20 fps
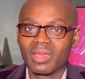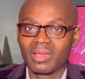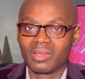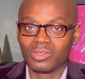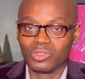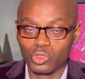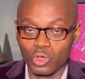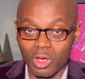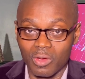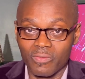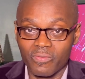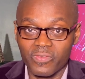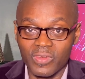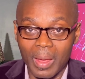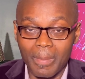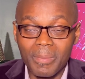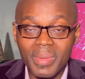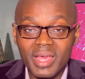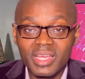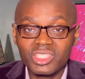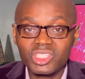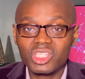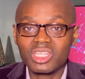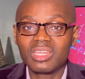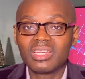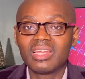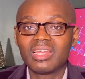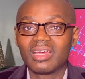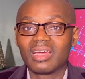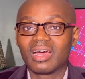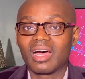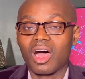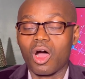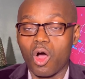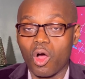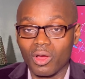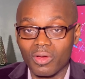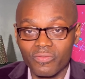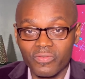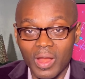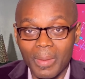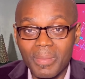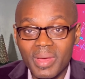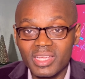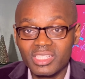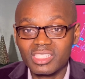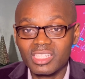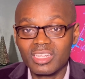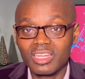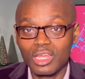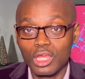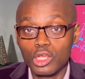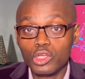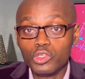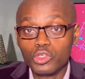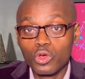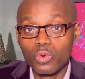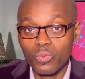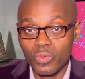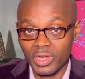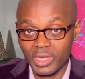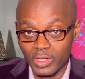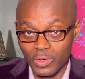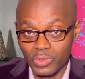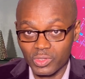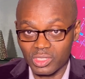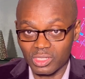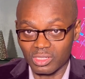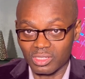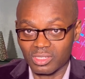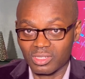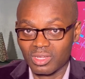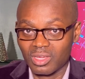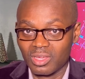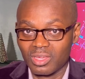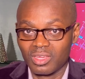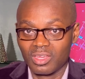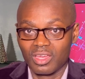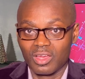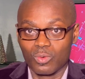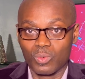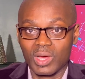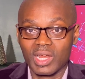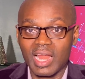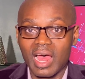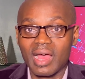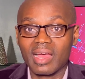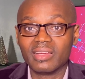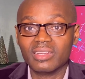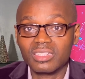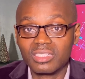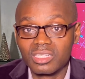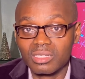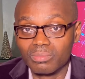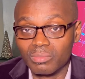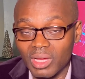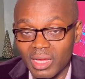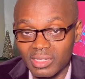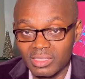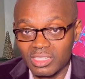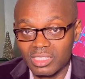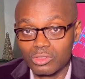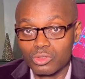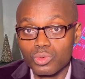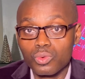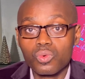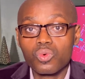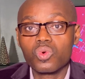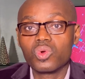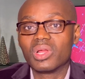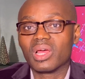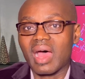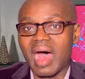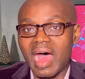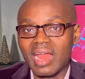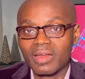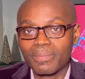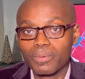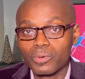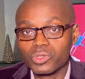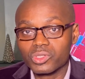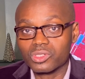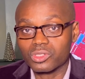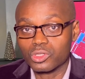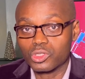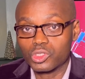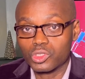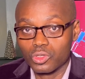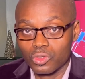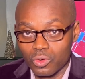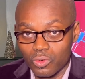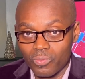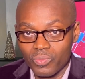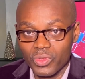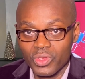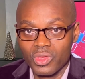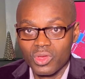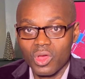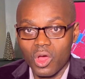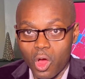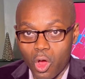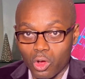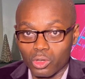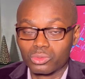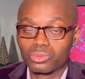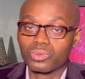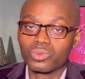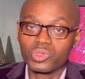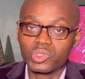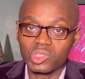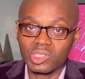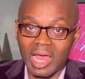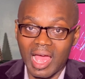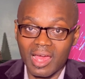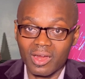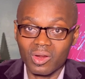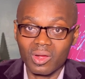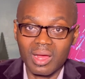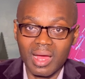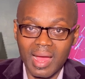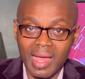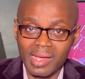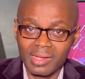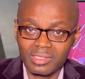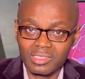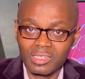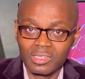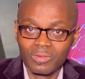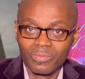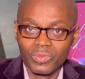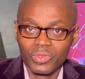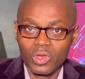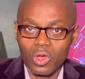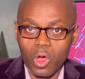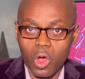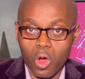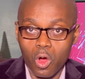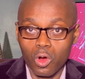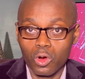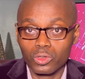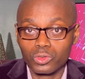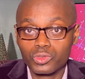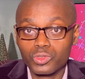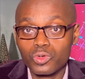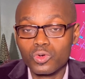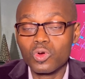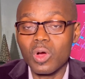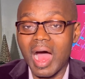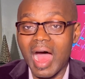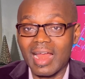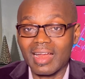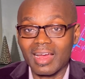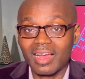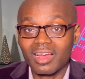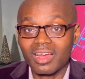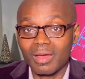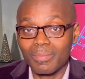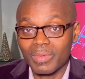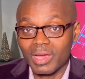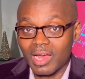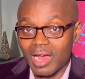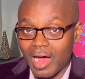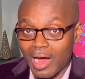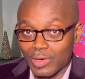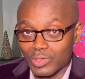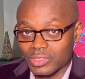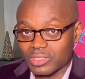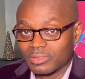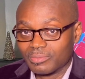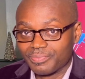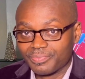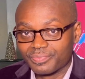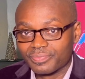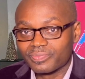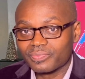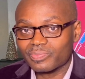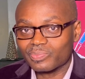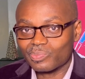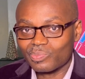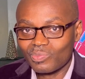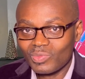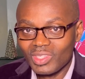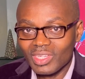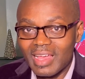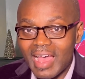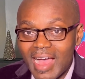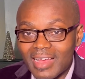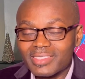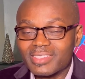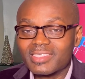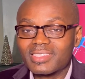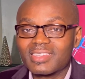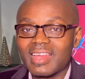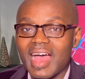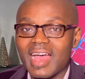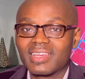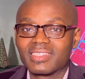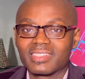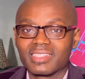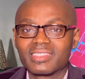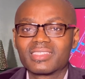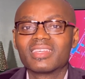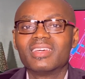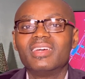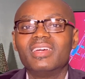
your inflammation in you reduces, whether it's through the adipose tissue or through cytokines or through other chemicals. Exercises